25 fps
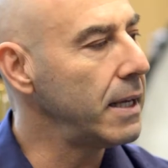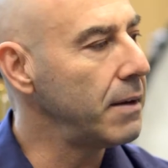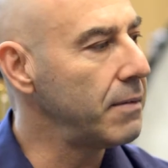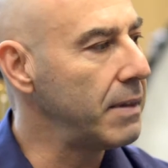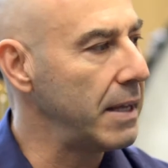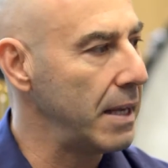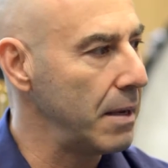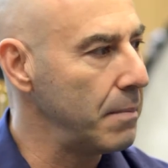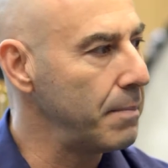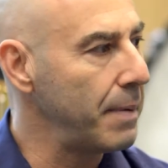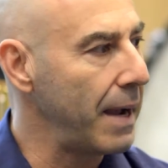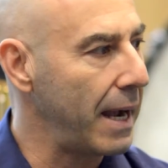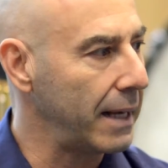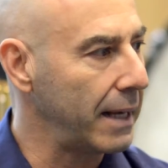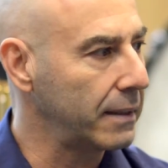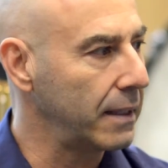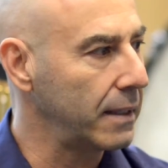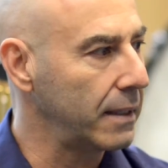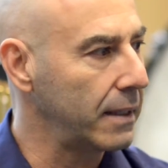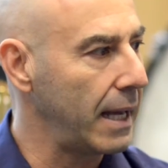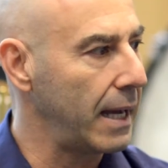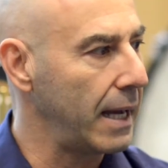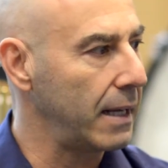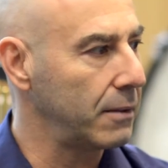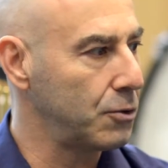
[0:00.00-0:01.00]
of the impact
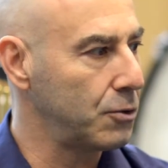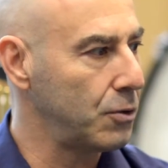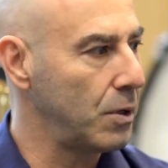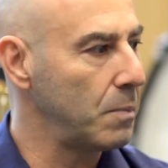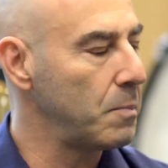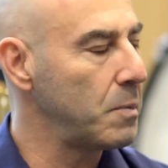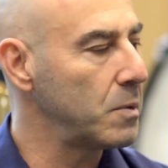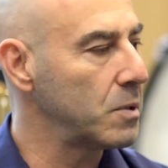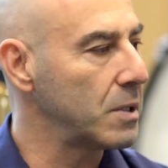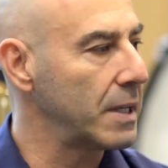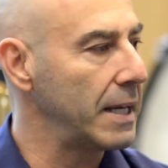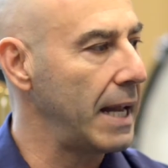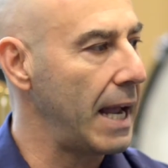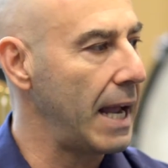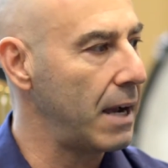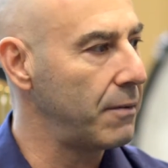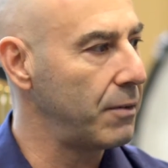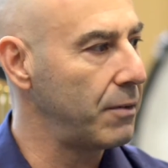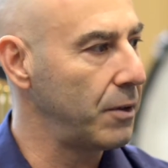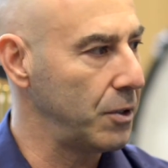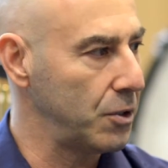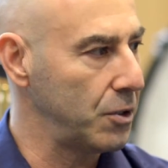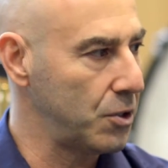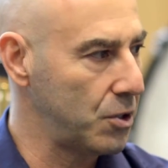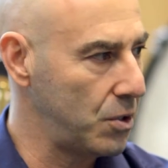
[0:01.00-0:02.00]
that trip was going to have
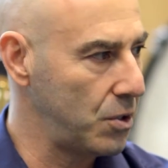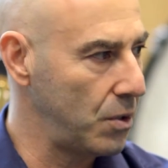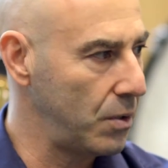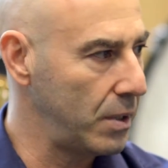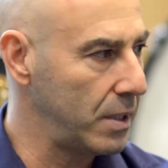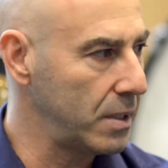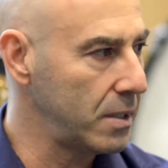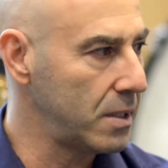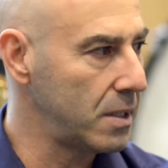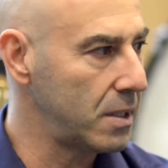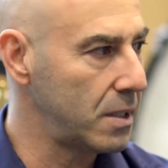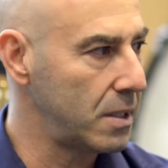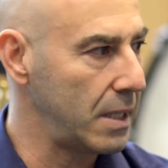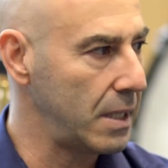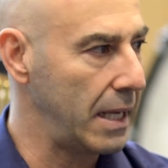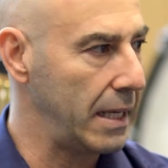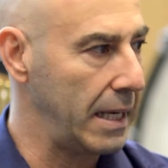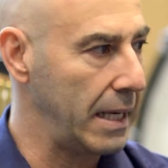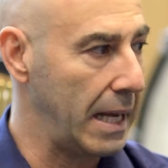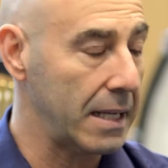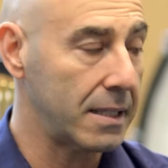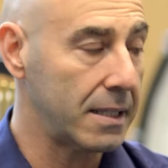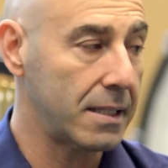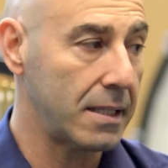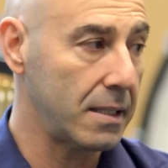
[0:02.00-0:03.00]
on the students and
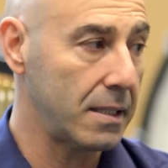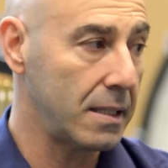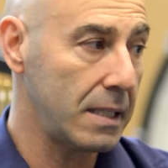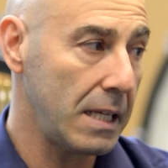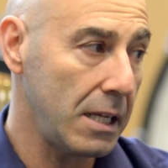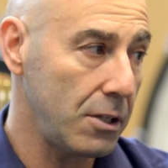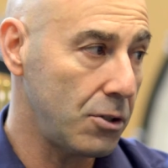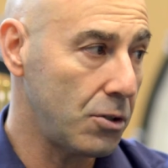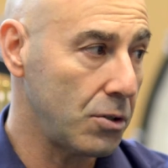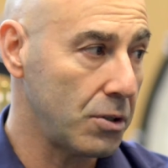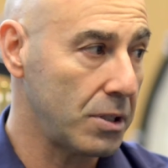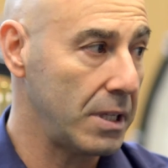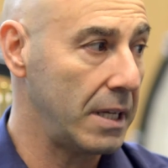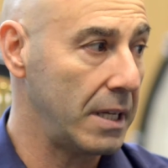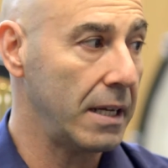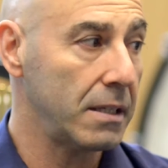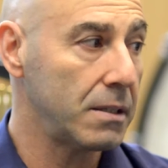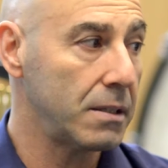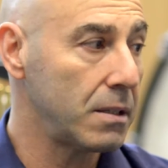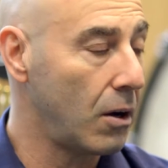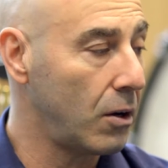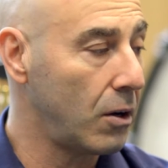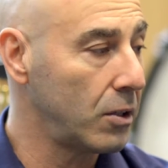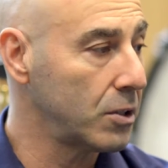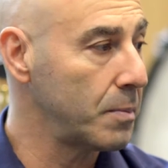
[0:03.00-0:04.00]
us as teachers
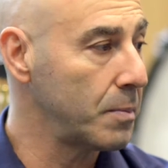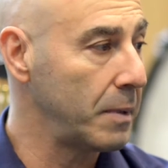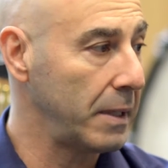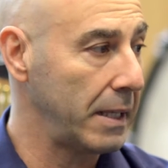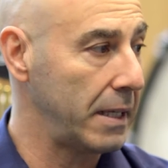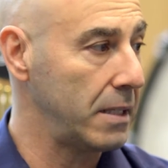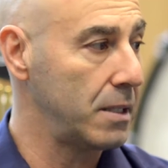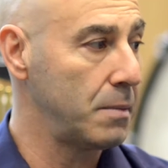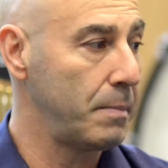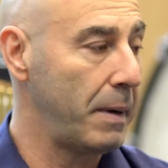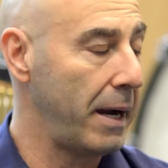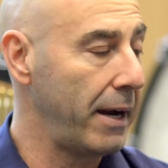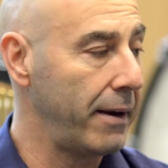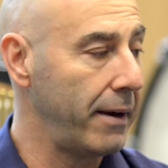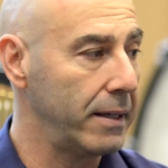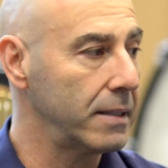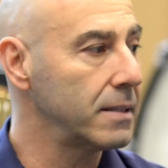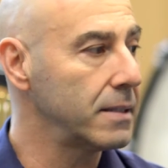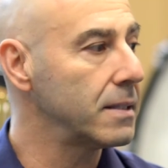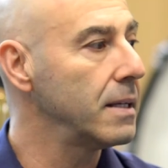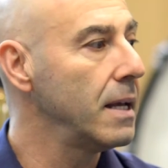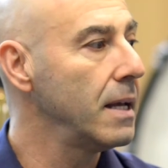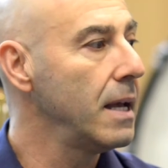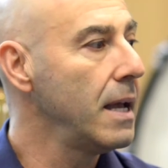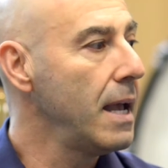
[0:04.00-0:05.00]
and ultimately as
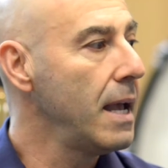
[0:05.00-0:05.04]
parents.